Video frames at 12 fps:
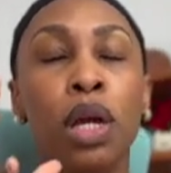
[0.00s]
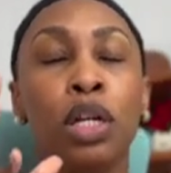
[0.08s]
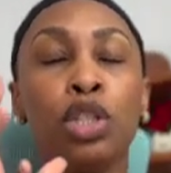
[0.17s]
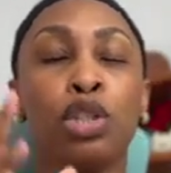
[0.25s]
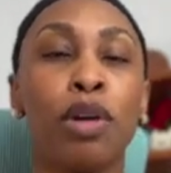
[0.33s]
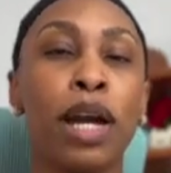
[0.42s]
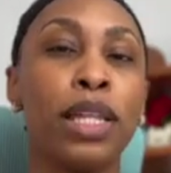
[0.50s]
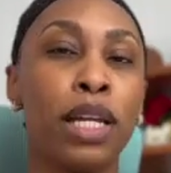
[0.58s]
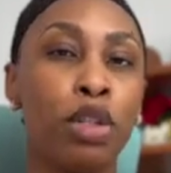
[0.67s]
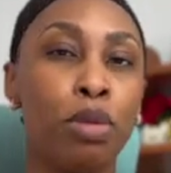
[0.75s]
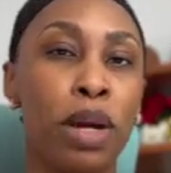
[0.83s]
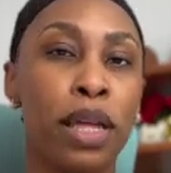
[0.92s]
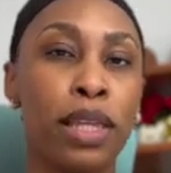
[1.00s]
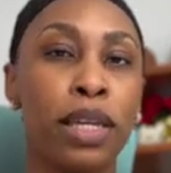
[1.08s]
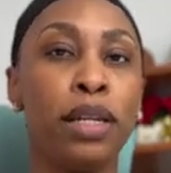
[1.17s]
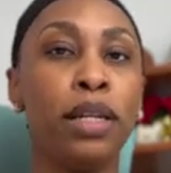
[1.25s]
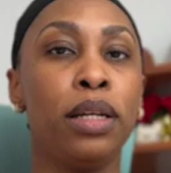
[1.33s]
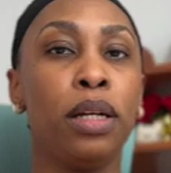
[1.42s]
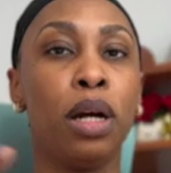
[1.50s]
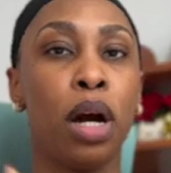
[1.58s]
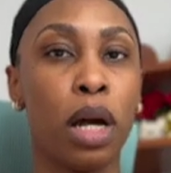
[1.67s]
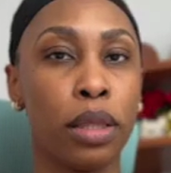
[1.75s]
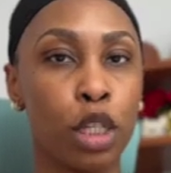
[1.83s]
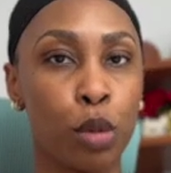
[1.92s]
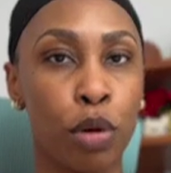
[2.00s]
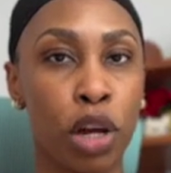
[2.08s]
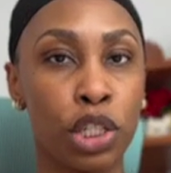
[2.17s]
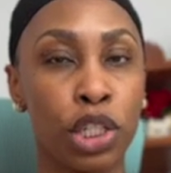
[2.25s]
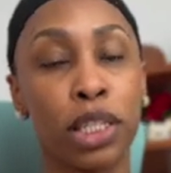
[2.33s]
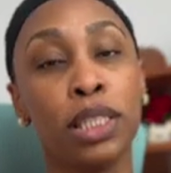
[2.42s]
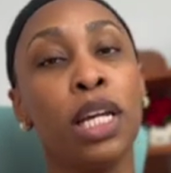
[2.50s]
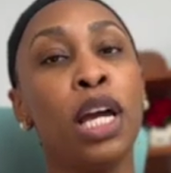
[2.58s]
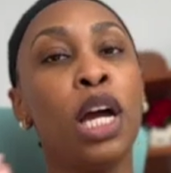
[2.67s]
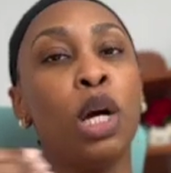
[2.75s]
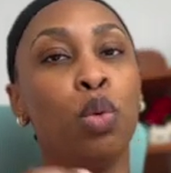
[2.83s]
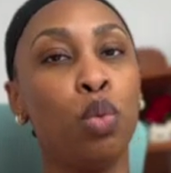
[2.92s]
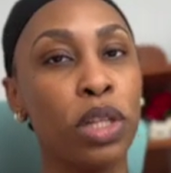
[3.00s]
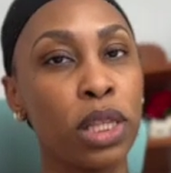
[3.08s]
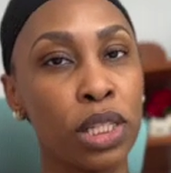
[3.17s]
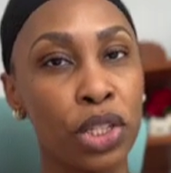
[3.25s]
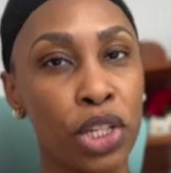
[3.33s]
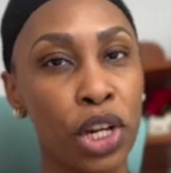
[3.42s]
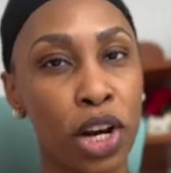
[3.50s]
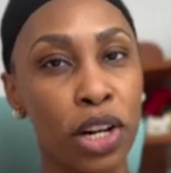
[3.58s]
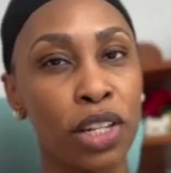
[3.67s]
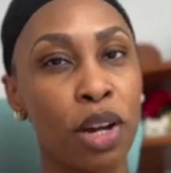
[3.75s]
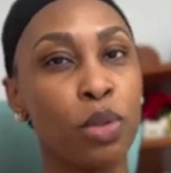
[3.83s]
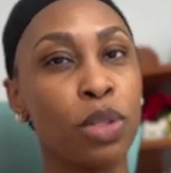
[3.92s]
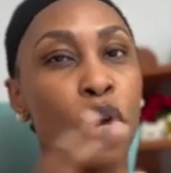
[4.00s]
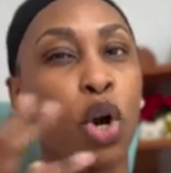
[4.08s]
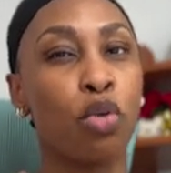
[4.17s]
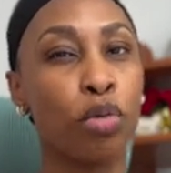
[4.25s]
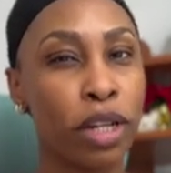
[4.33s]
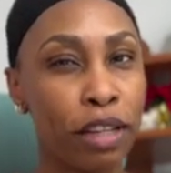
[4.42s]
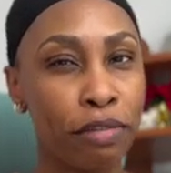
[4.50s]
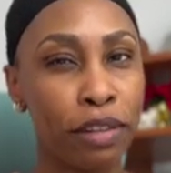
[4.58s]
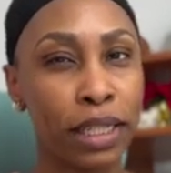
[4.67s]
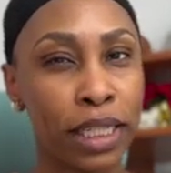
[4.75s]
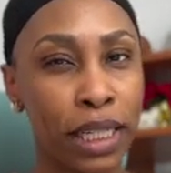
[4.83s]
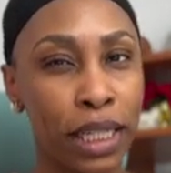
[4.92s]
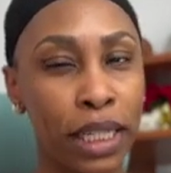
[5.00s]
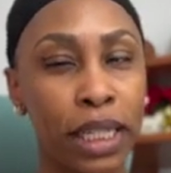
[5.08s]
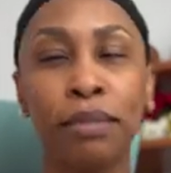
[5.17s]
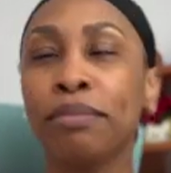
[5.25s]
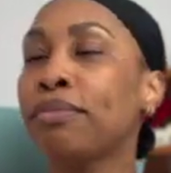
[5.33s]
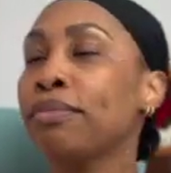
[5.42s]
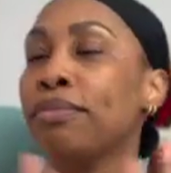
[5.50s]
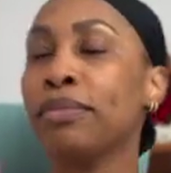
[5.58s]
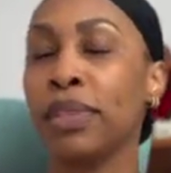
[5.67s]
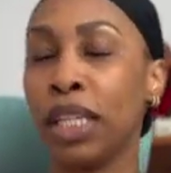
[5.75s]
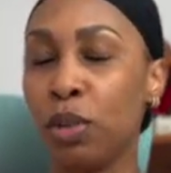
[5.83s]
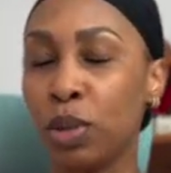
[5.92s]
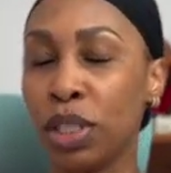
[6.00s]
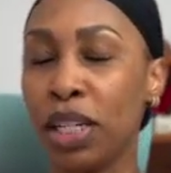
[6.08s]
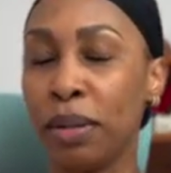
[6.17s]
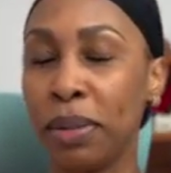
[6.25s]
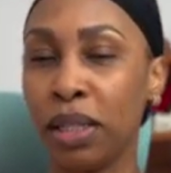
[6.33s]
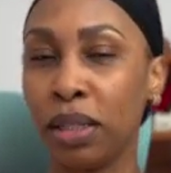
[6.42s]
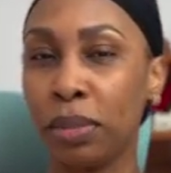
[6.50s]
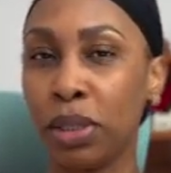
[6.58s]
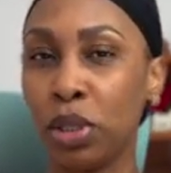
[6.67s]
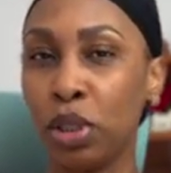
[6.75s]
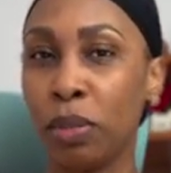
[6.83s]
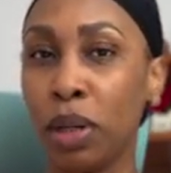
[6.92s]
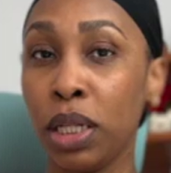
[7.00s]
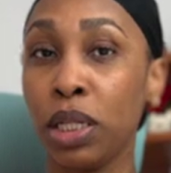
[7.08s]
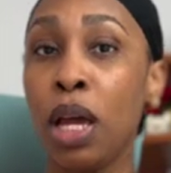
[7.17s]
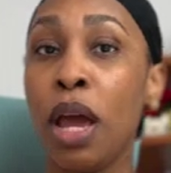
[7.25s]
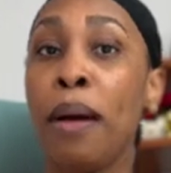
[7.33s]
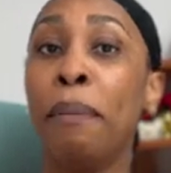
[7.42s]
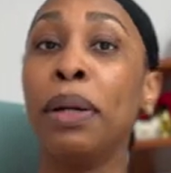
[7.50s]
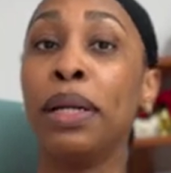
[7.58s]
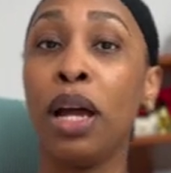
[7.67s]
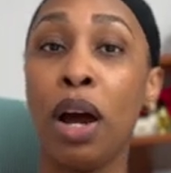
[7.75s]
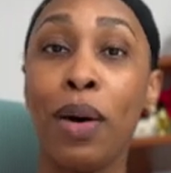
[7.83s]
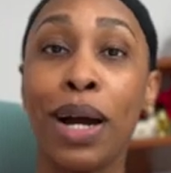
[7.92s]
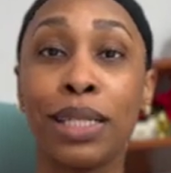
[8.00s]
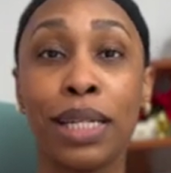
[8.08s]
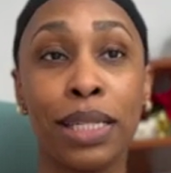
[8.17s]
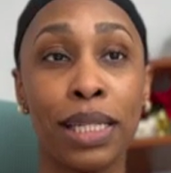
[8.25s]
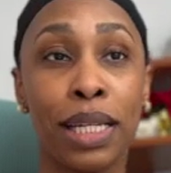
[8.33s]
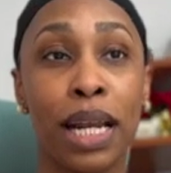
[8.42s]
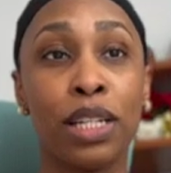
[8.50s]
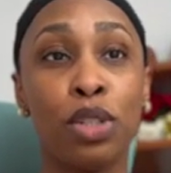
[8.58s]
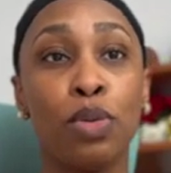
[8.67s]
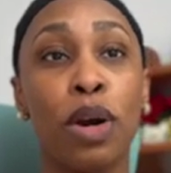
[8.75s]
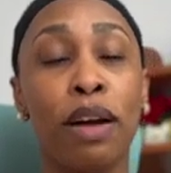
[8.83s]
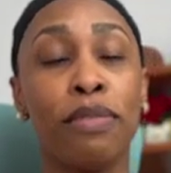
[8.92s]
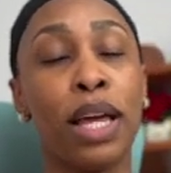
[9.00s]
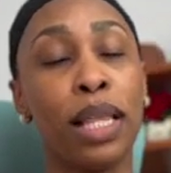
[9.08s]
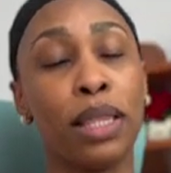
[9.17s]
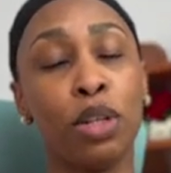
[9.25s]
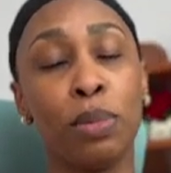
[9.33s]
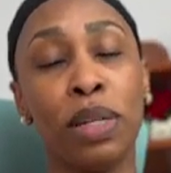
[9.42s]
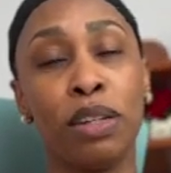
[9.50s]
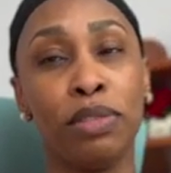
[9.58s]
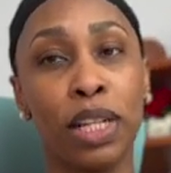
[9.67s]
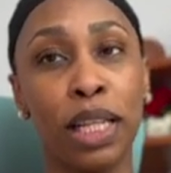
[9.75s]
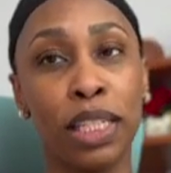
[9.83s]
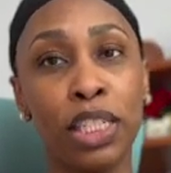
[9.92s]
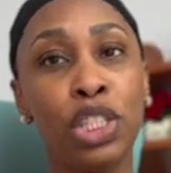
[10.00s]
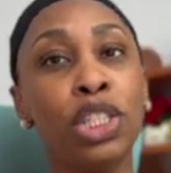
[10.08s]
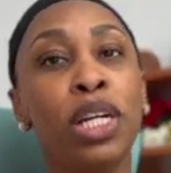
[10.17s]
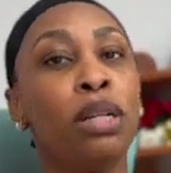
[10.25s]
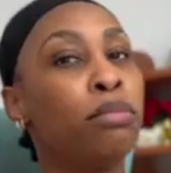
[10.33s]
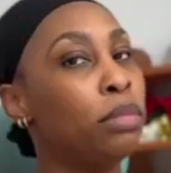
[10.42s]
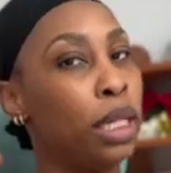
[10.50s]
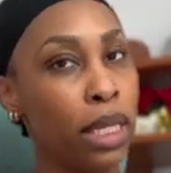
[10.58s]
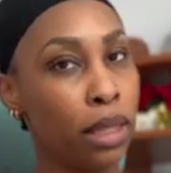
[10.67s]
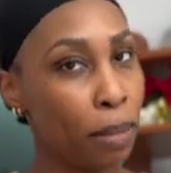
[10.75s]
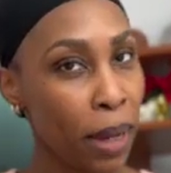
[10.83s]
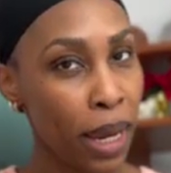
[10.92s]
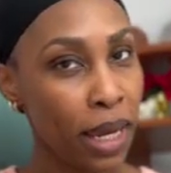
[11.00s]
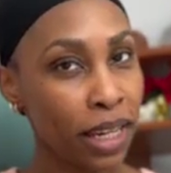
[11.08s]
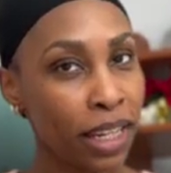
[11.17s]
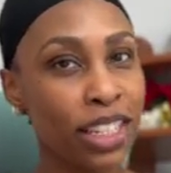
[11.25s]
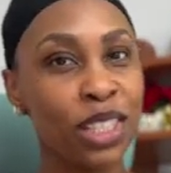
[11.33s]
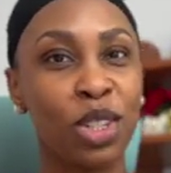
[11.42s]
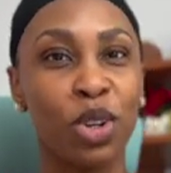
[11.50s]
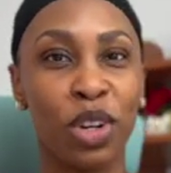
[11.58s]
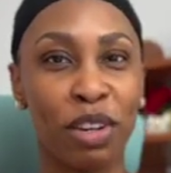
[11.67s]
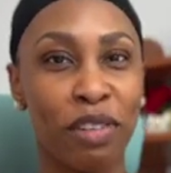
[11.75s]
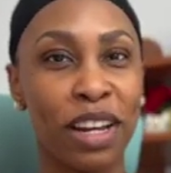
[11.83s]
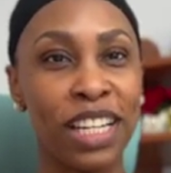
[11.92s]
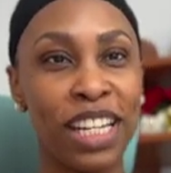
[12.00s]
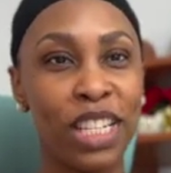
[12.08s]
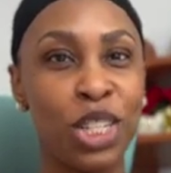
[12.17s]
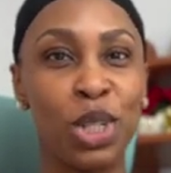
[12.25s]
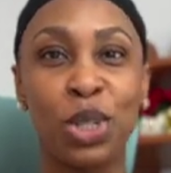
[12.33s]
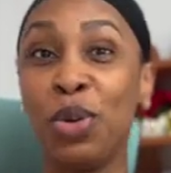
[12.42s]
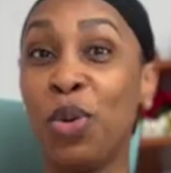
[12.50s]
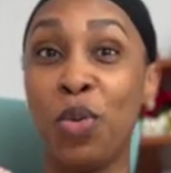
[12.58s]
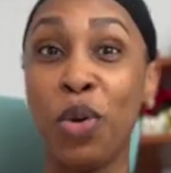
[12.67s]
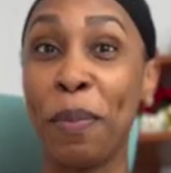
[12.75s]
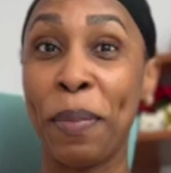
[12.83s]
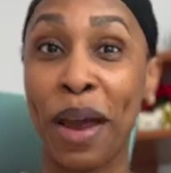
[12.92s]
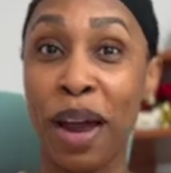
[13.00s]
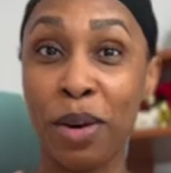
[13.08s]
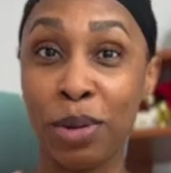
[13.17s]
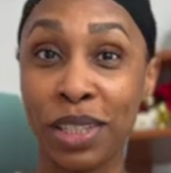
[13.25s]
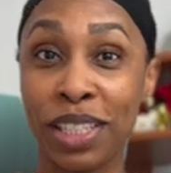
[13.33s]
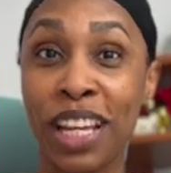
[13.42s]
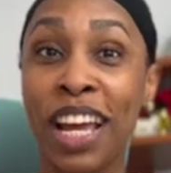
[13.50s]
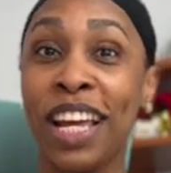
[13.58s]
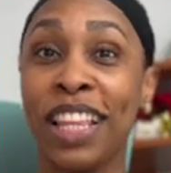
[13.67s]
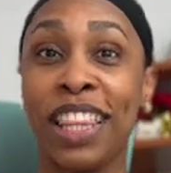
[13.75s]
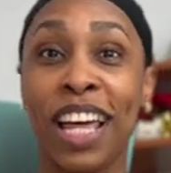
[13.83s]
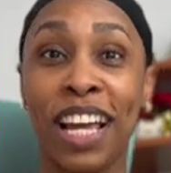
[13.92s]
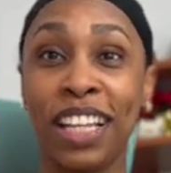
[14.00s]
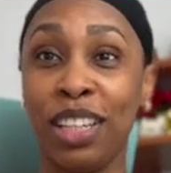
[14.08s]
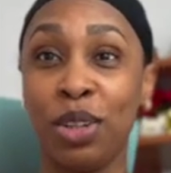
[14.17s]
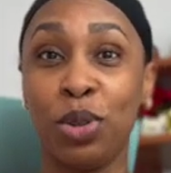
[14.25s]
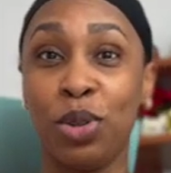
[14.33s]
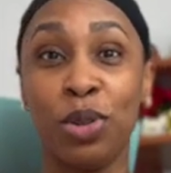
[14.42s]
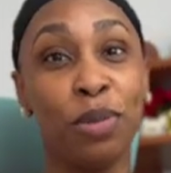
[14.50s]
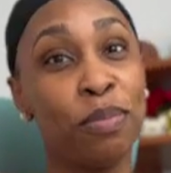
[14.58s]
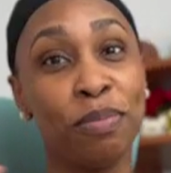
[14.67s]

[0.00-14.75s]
try that new method on this project with this yarn that was already finicky. It was going to be a little bit too much. But now, as I said, I do have that little bit of knowledge in the bank. So if I need to whip out that little